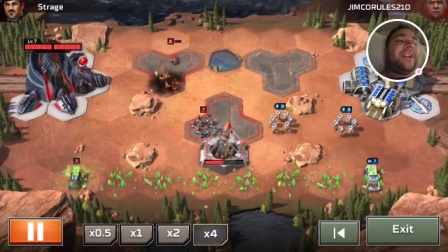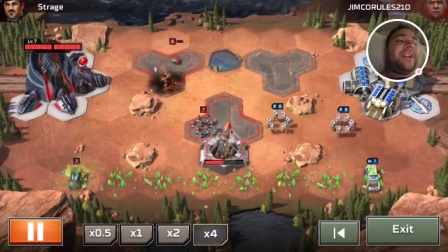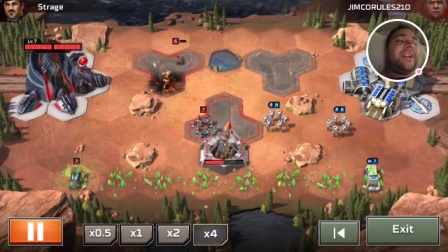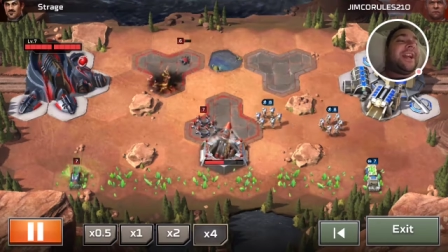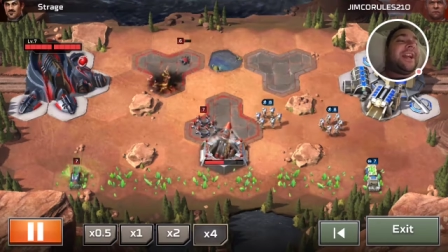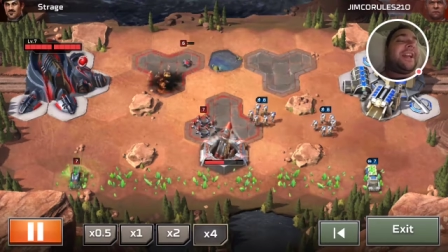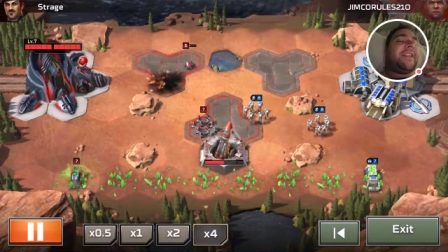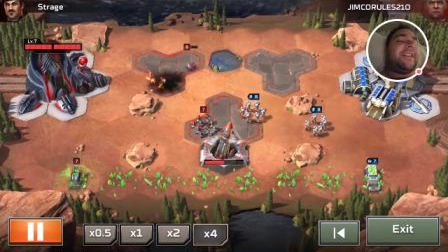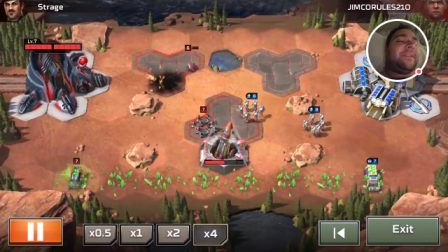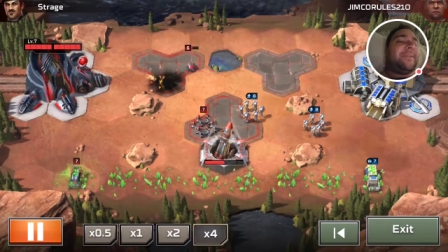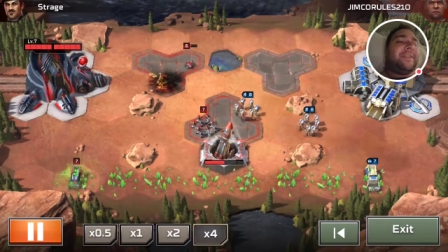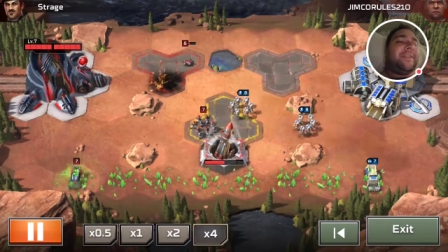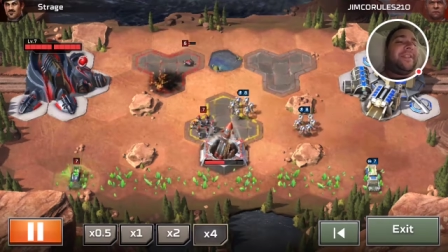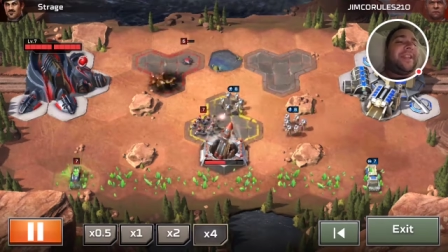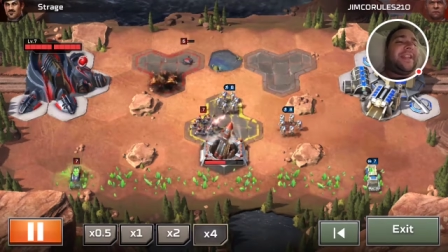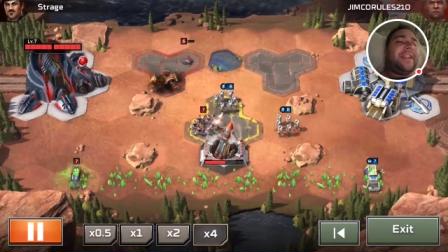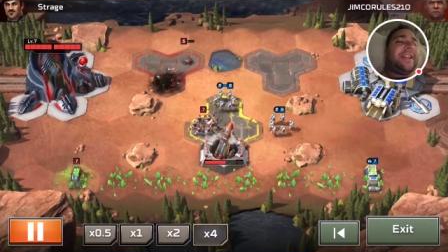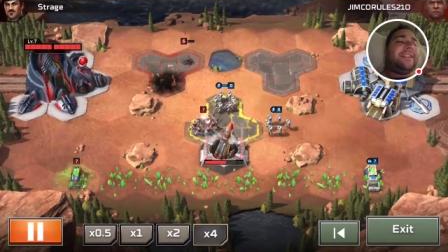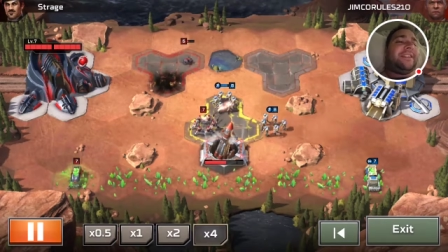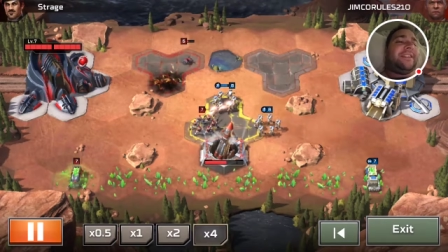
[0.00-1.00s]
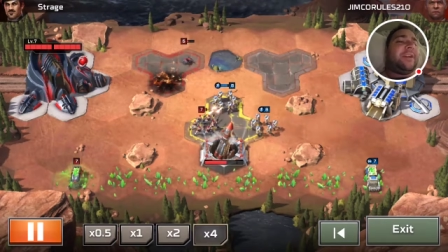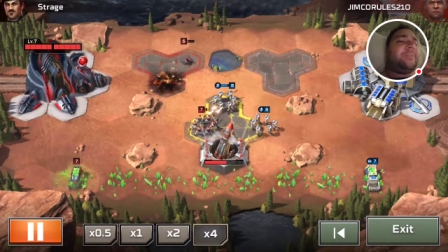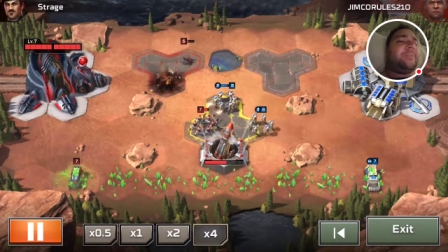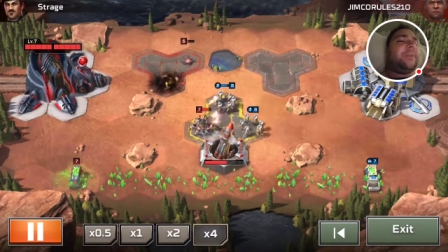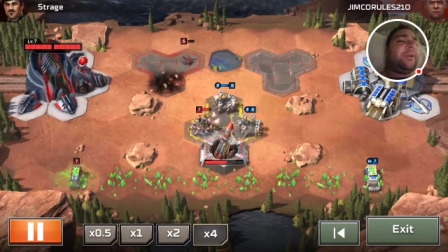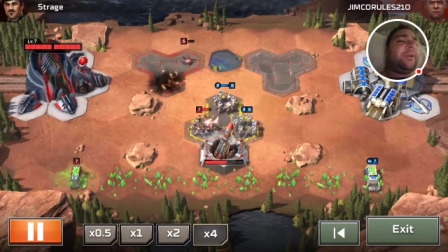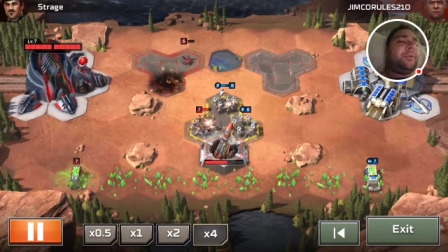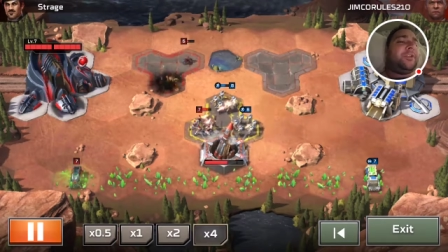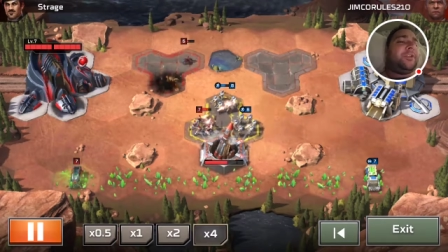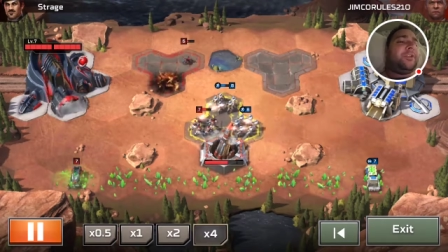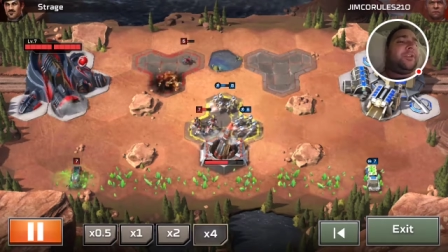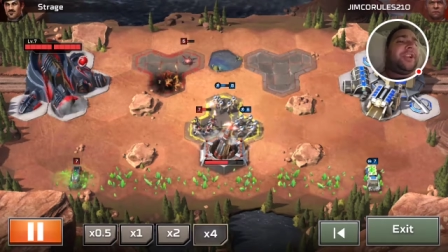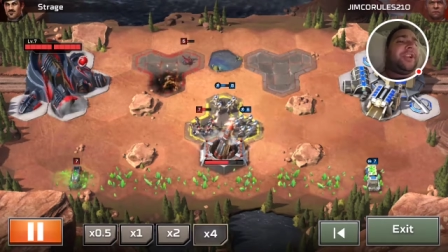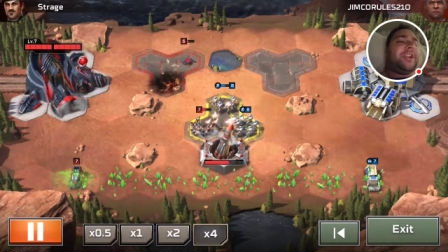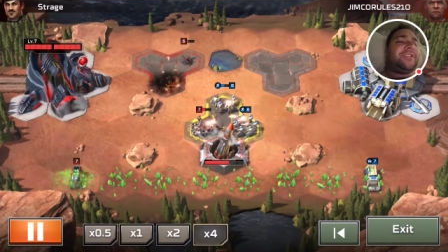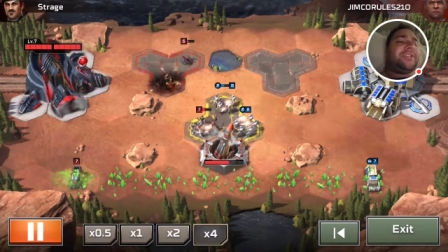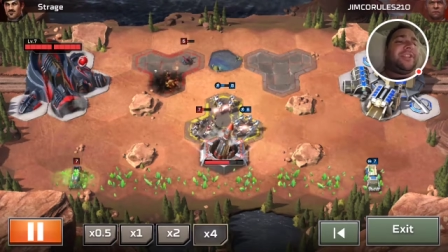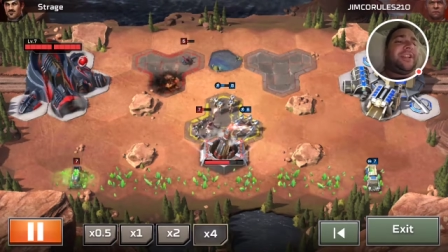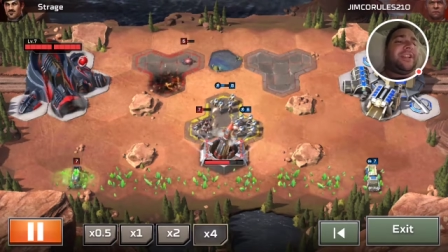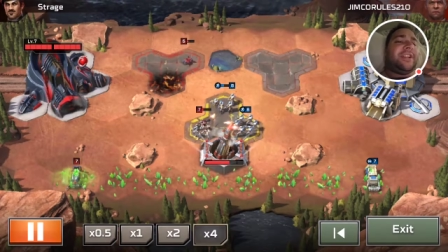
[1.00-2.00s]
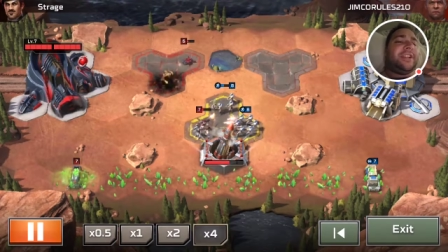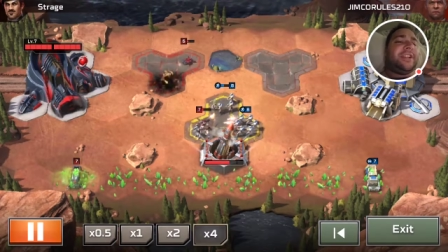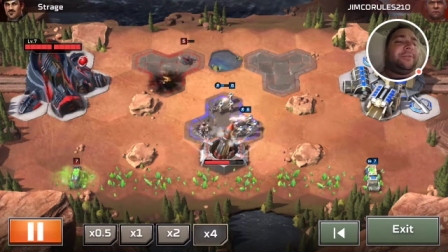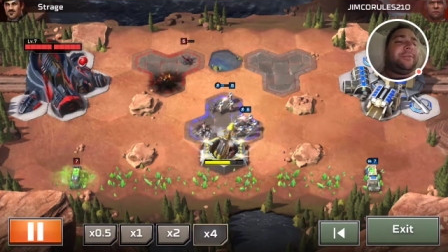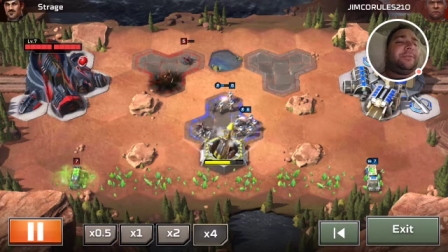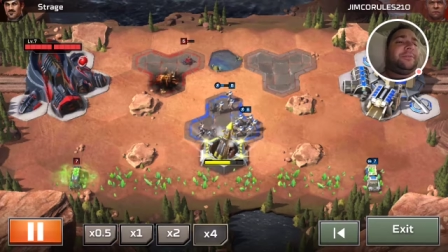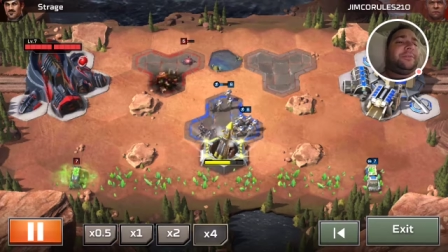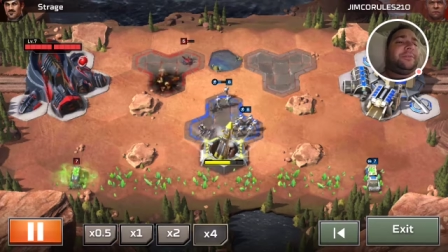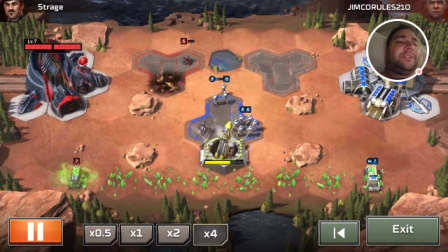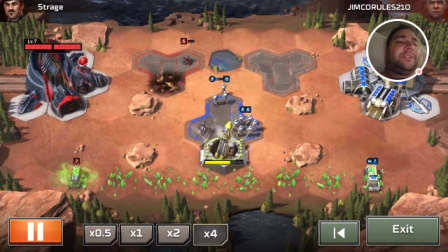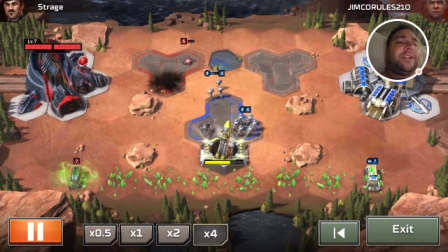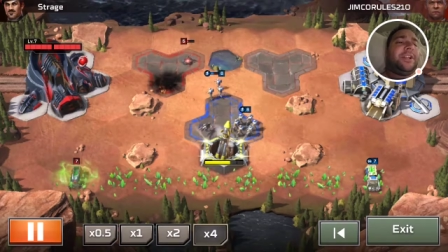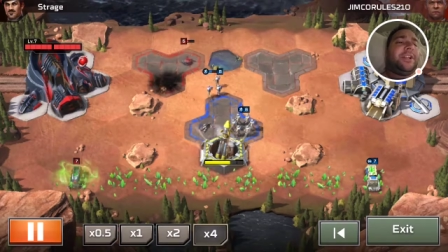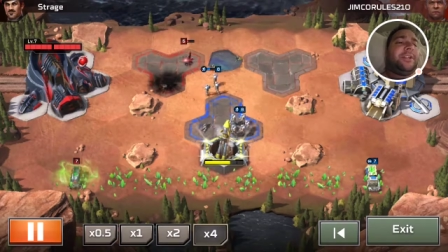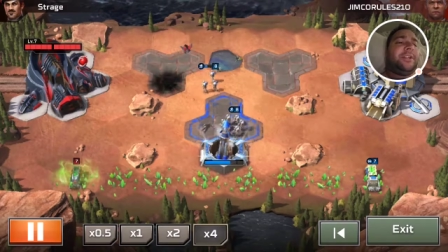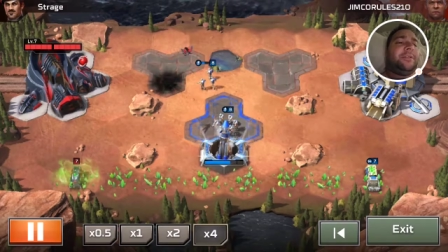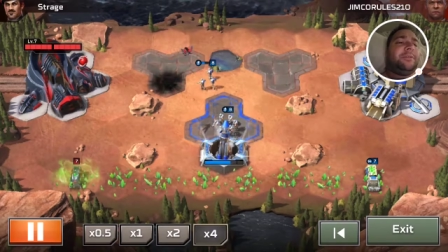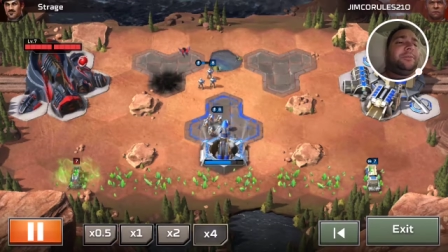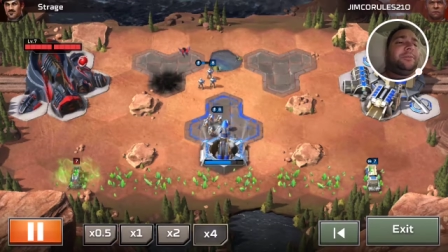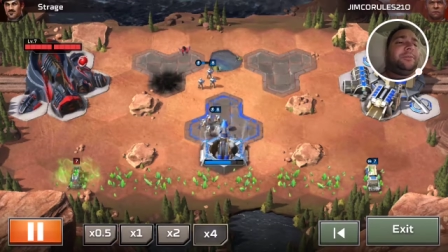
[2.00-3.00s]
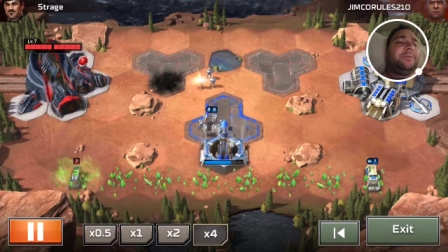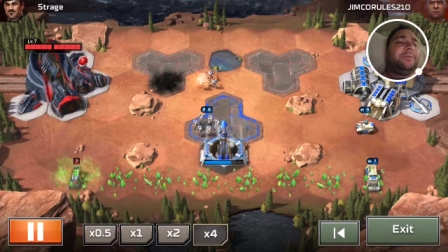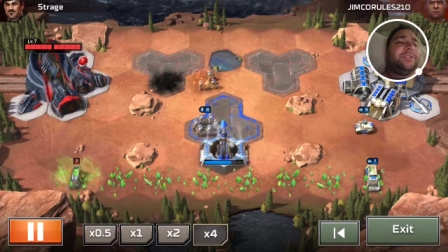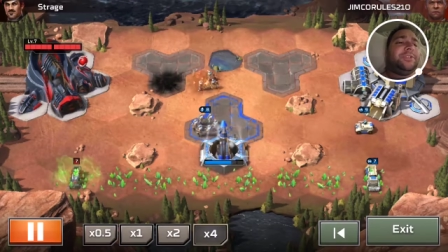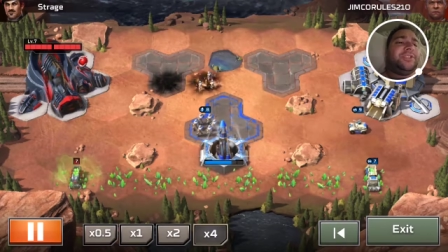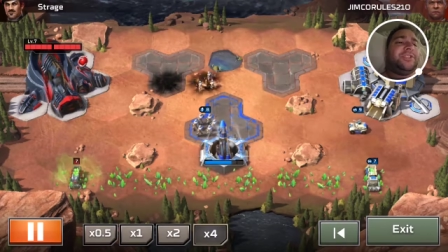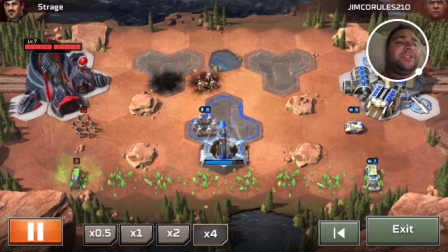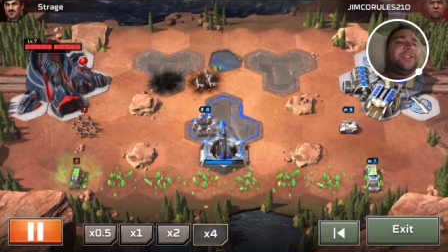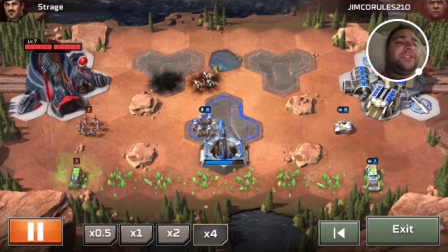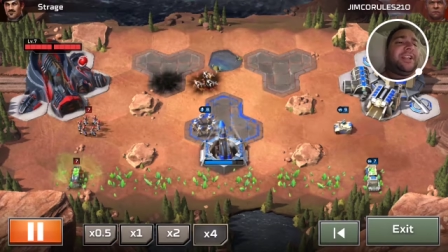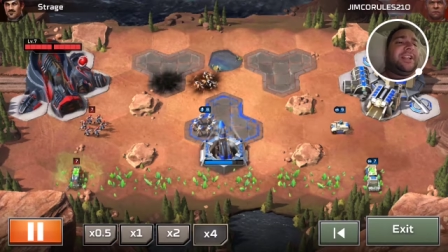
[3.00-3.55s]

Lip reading: I got them in that purple chest that I was